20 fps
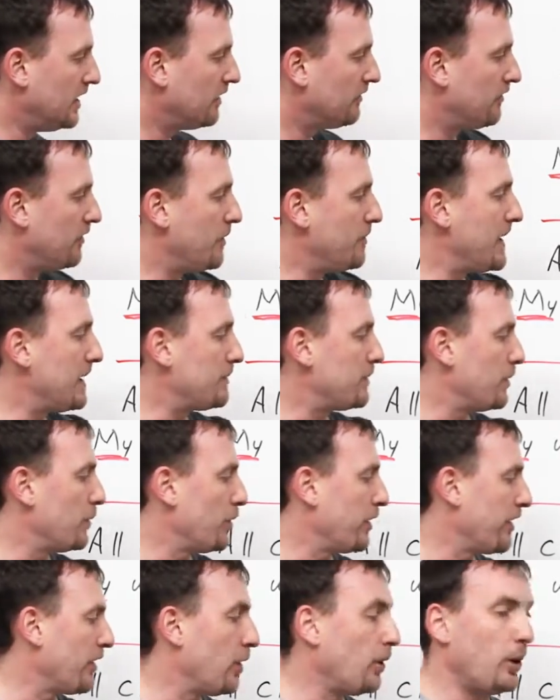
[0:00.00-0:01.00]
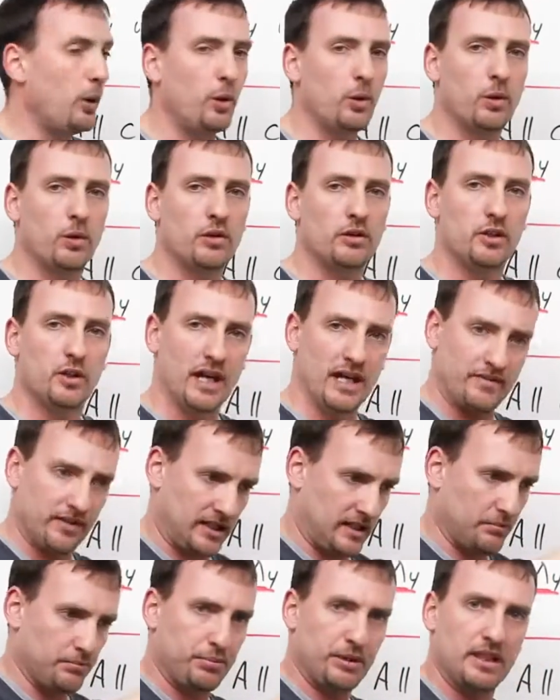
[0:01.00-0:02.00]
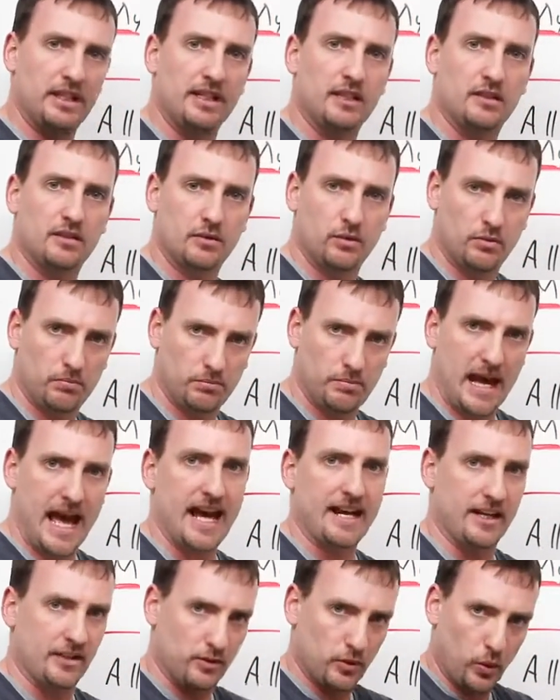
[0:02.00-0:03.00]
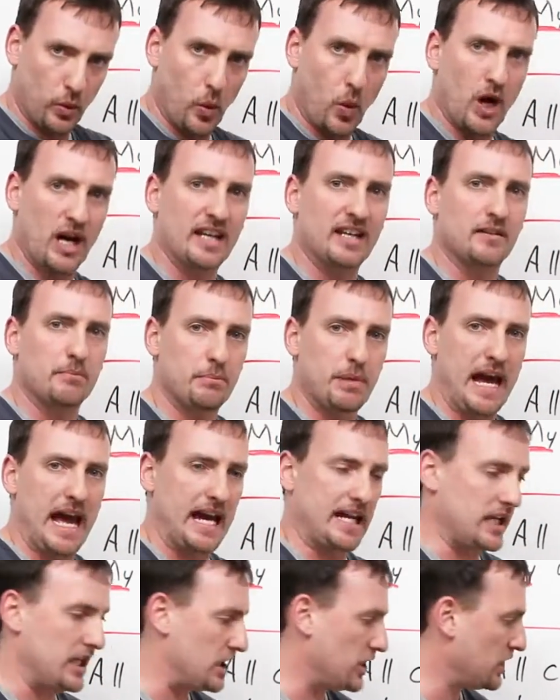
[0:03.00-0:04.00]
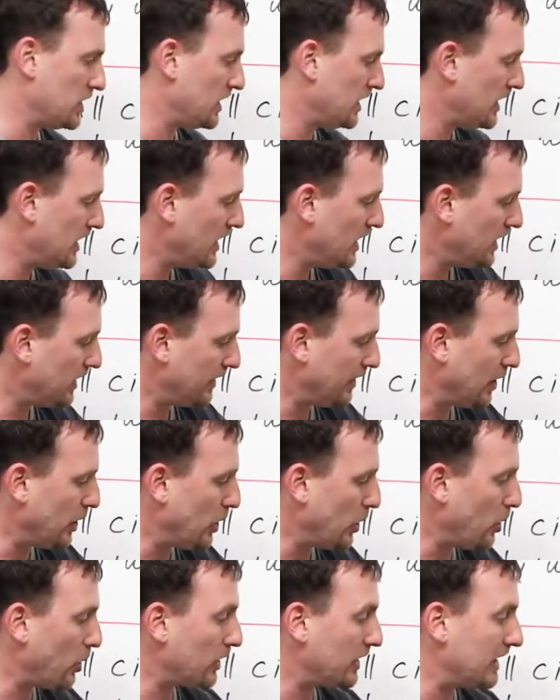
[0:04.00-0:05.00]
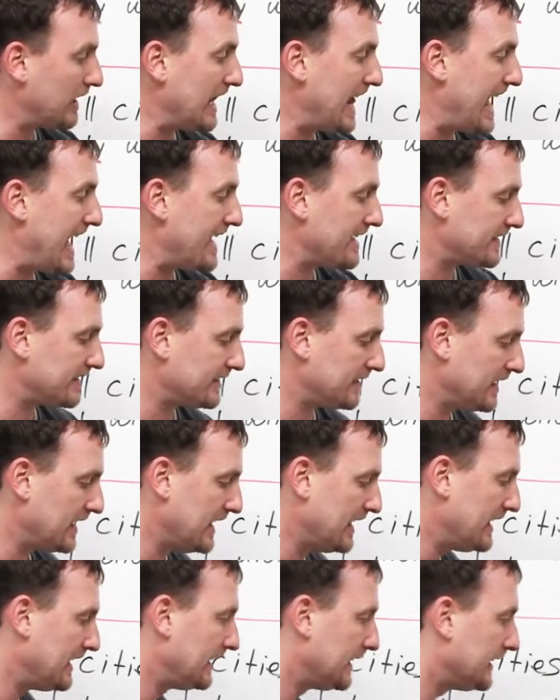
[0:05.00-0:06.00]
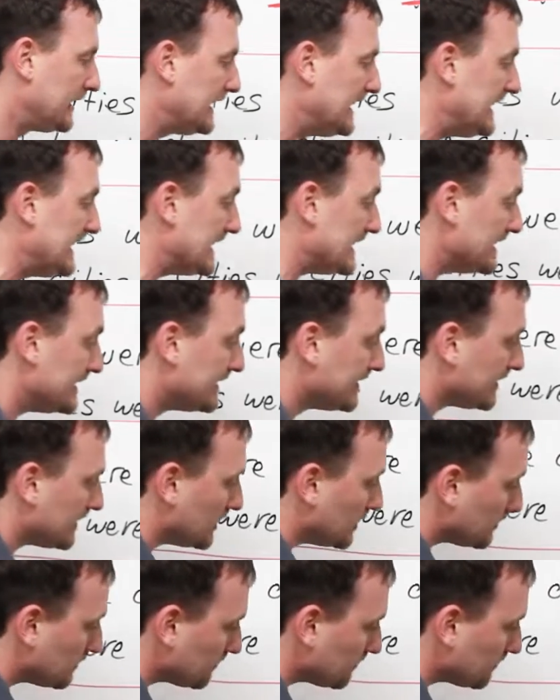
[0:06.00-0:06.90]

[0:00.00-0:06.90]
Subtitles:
Remember, with whole, you have a complete package, one package. The whole class needs